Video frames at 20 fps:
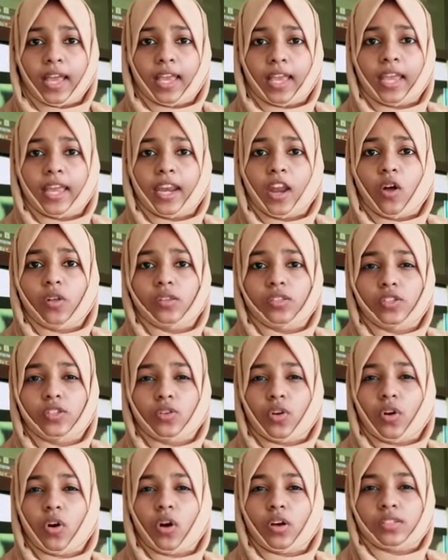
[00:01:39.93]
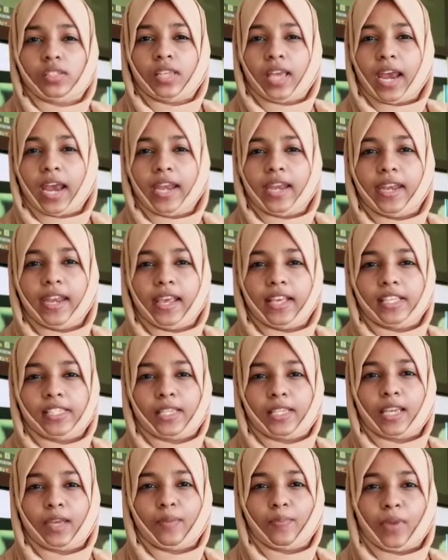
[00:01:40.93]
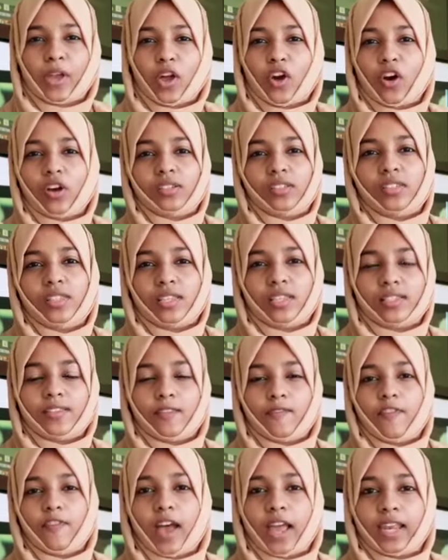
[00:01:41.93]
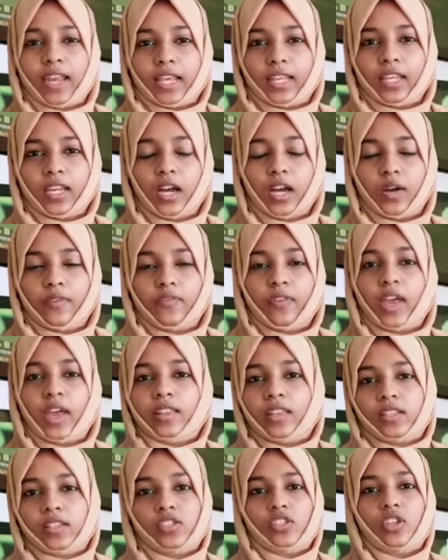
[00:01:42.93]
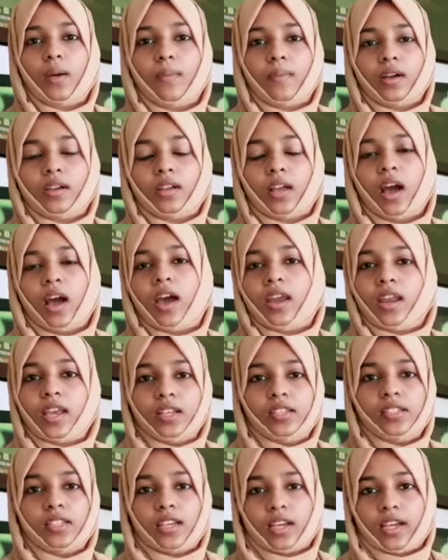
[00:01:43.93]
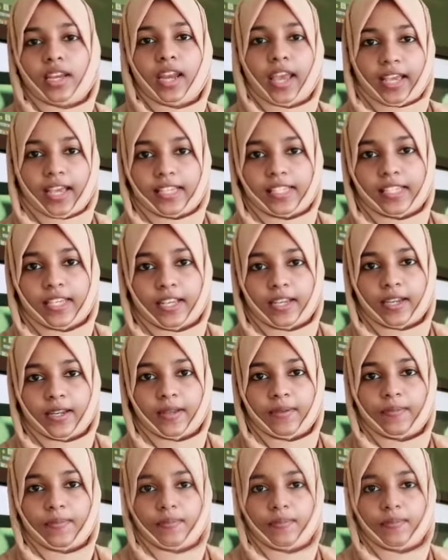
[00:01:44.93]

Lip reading: can also cause headaches because the cephalic nerve and the stomach are interconnected.